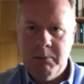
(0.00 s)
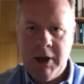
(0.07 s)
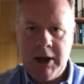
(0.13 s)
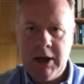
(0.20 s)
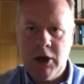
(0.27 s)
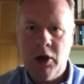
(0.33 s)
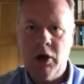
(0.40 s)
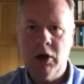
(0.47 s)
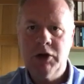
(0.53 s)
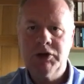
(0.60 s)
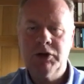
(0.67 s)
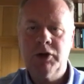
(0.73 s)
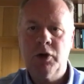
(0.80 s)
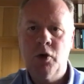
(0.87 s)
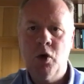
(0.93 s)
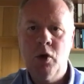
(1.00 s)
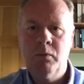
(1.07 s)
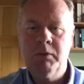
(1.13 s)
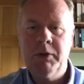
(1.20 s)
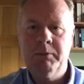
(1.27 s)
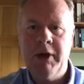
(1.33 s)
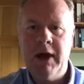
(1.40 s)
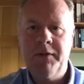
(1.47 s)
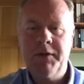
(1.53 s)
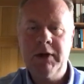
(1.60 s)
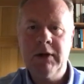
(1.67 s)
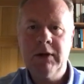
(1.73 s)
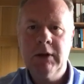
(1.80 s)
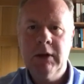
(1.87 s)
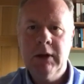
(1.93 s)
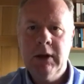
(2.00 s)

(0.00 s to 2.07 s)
many hours in their home in Bethany,